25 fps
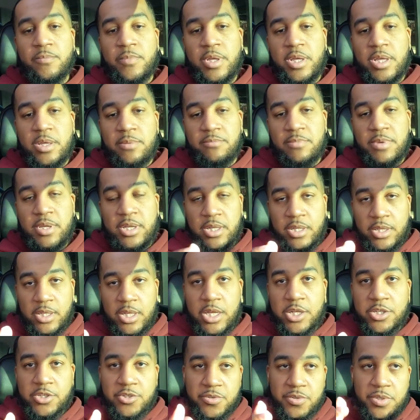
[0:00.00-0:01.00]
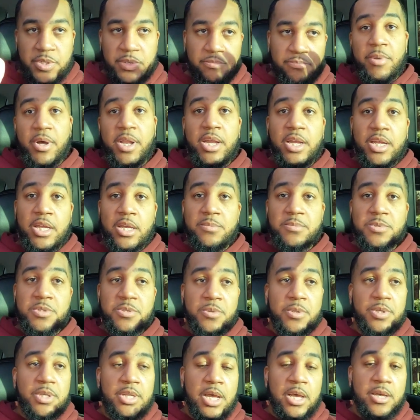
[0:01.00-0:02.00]
it being luxury, but it comes
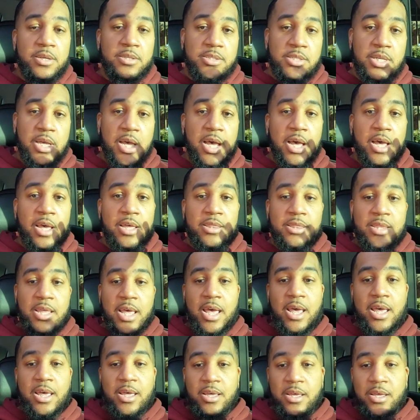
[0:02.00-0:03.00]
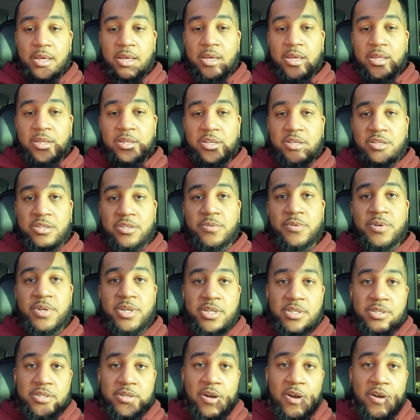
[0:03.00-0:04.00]
to a downside that the
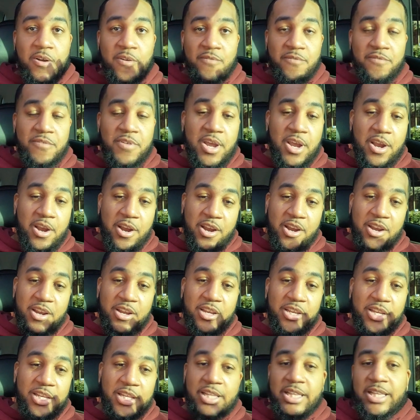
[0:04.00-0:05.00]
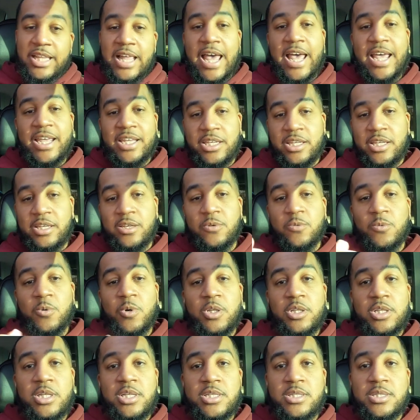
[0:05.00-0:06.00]
screens are very laggy. Well,
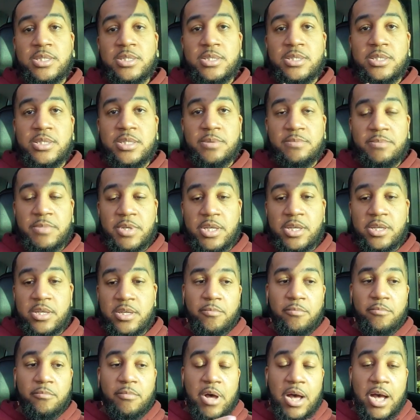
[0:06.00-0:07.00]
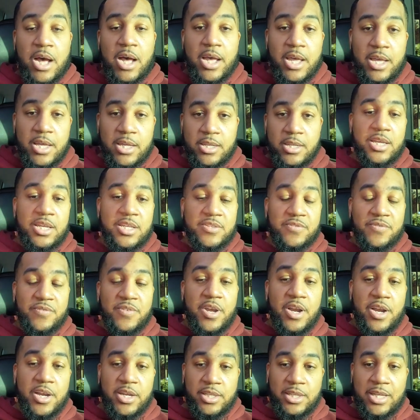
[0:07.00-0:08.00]
at least to me, mine is
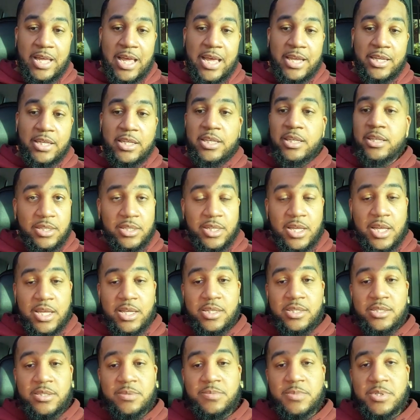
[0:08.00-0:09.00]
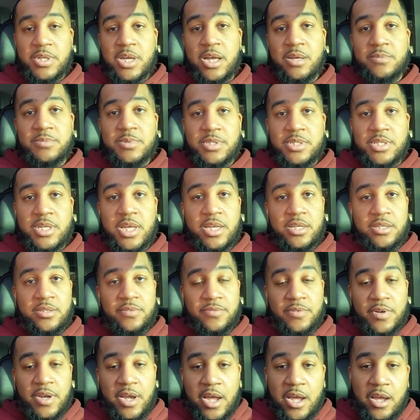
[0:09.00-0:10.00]
very laggy. Like, sometimes it takes
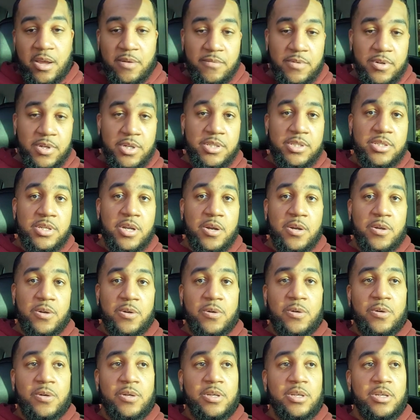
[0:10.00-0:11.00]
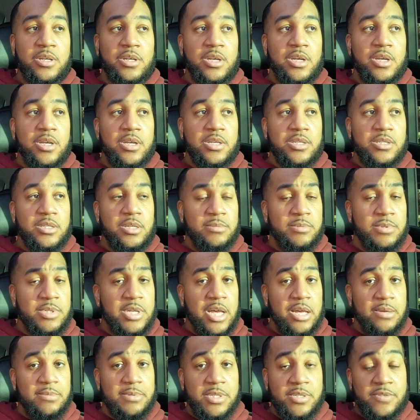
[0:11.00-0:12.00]
forever to turn on,
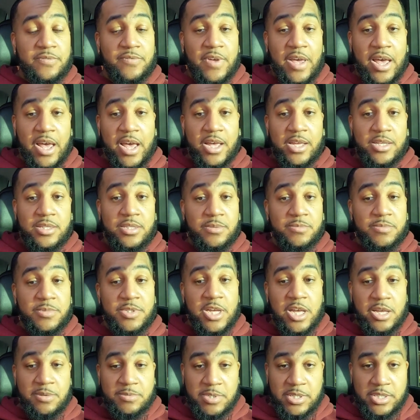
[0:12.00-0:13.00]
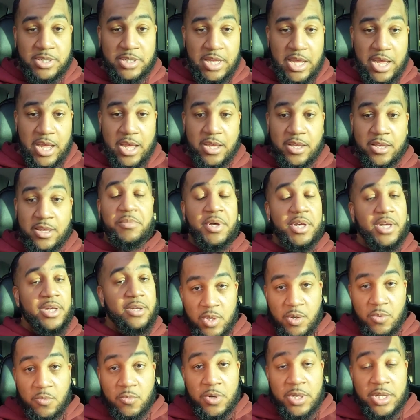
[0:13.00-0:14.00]
sometimes it's fast, sometimes it's not. But
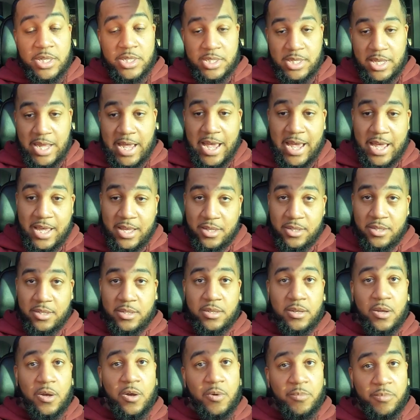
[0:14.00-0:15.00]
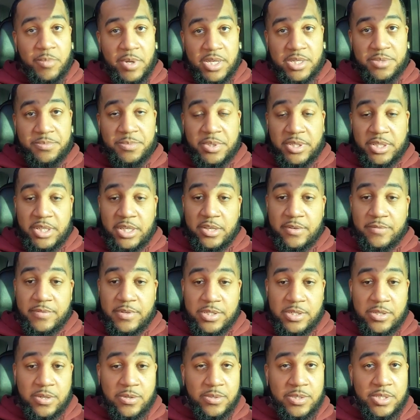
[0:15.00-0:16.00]
when it's not, oh, best believe it's
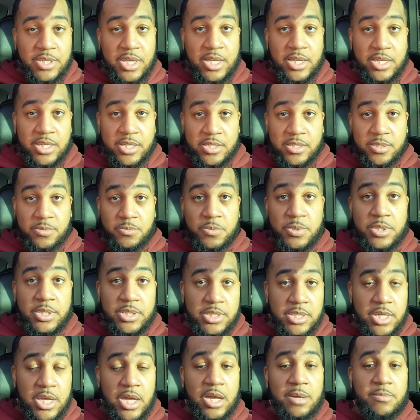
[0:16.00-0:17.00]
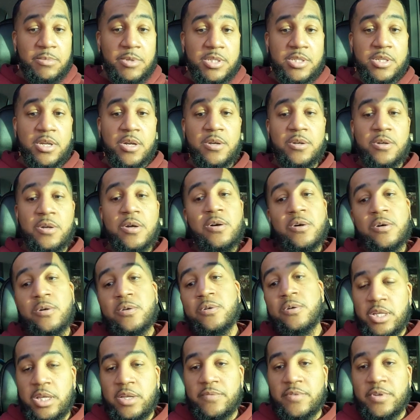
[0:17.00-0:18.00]
gonna take a sweet time to turn on.
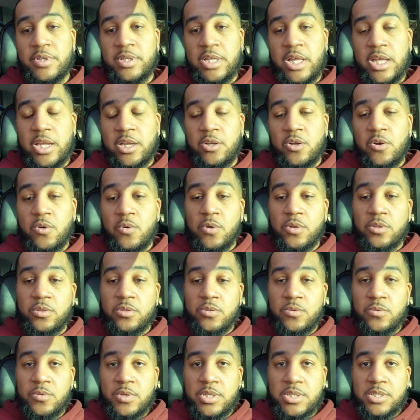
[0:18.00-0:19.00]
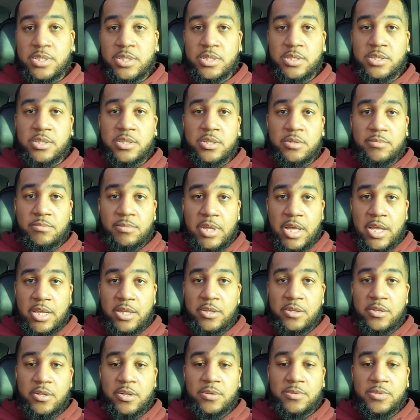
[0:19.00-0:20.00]
Even like going through the system, like,
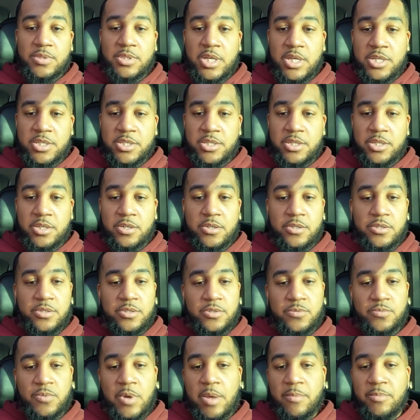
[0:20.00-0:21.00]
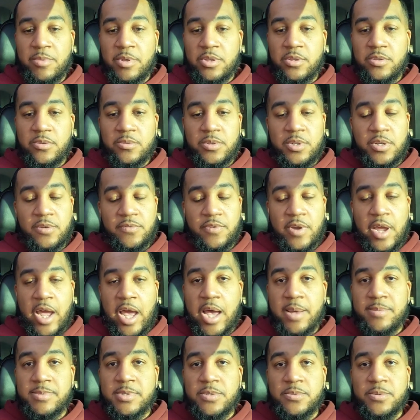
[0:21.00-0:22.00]
you know, touching it or swiping through different
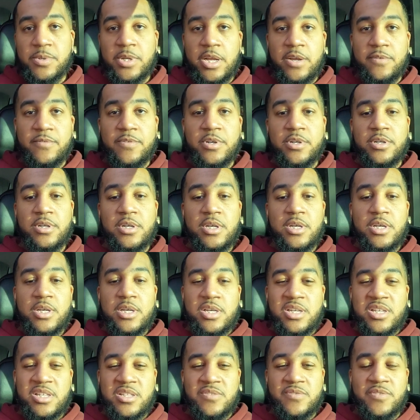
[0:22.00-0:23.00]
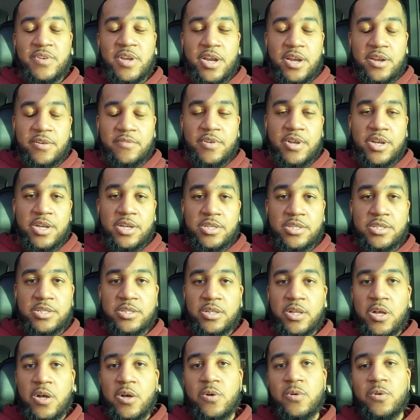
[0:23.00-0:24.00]
apps or whatever, is very, very
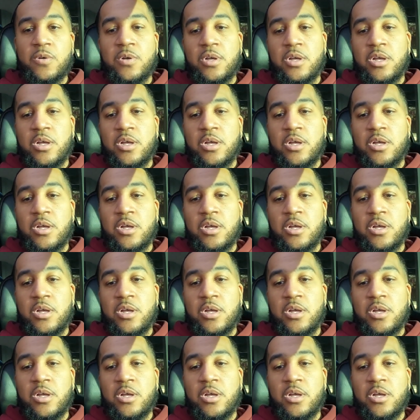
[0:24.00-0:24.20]
slow.